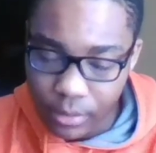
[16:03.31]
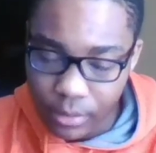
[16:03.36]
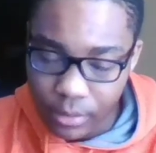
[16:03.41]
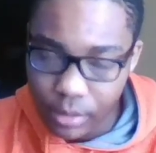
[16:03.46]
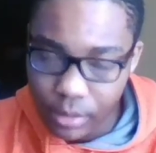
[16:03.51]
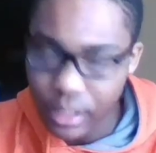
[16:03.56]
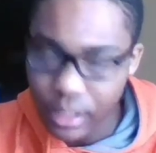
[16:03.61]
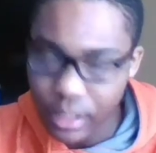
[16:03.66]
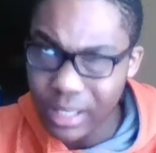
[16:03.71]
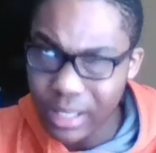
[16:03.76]

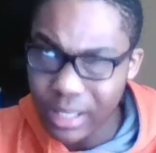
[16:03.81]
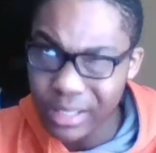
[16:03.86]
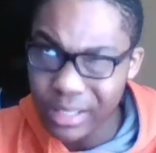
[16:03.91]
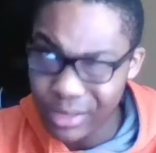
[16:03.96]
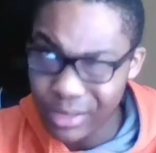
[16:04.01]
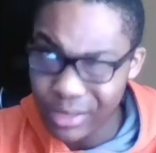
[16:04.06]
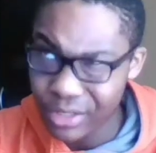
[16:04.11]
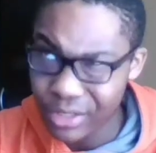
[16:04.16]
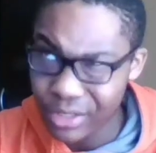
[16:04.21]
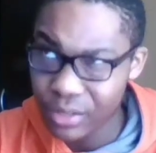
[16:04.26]
the
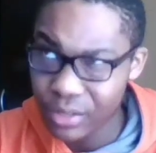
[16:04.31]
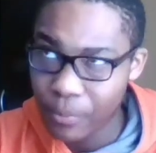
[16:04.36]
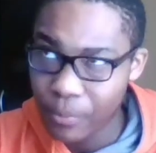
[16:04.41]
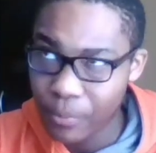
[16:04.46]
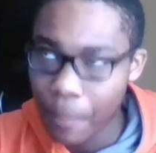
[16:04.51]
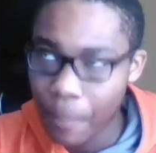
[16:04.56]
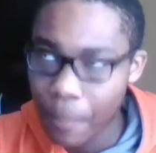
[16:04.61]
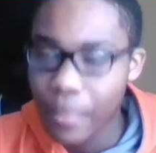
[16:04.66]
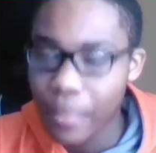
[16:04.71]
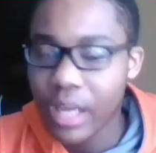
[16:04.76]
switches,
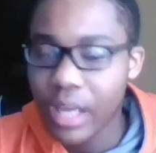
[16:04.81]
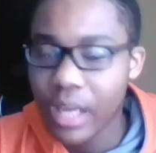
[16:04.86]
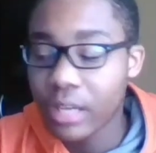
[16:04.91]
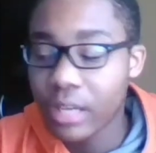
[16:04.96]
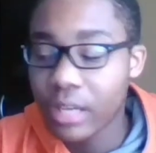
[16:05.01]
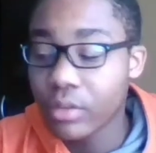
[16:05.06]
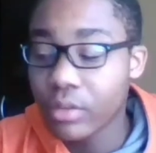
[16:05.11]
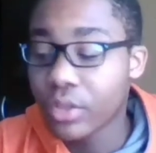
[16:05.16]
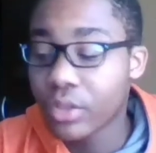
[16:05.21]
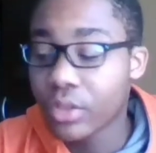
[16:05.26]
and it
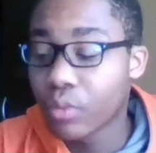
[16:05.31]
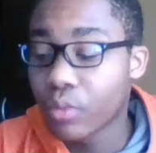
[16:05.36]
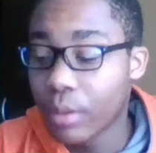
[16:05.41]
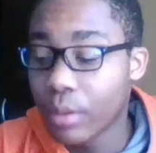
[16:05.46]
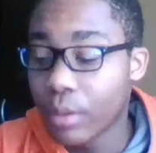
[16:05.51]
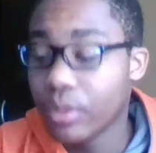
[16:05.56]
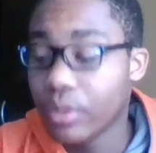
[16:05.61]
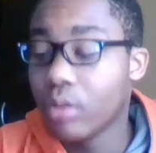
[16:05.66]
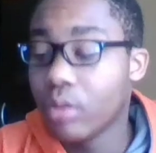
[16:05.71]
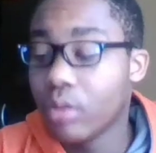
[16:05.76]
uses rubber
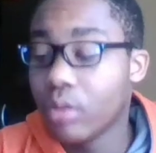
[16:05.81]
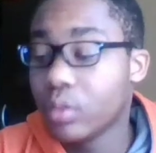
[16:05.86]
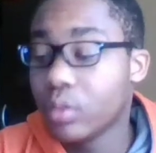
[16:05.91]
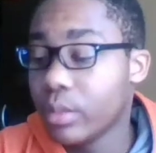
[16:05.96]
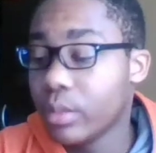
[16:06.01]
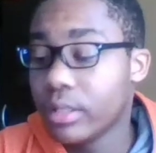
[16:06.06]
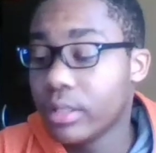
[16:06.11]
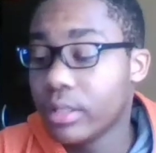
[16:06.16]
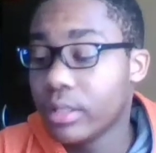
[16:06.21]
dome switches.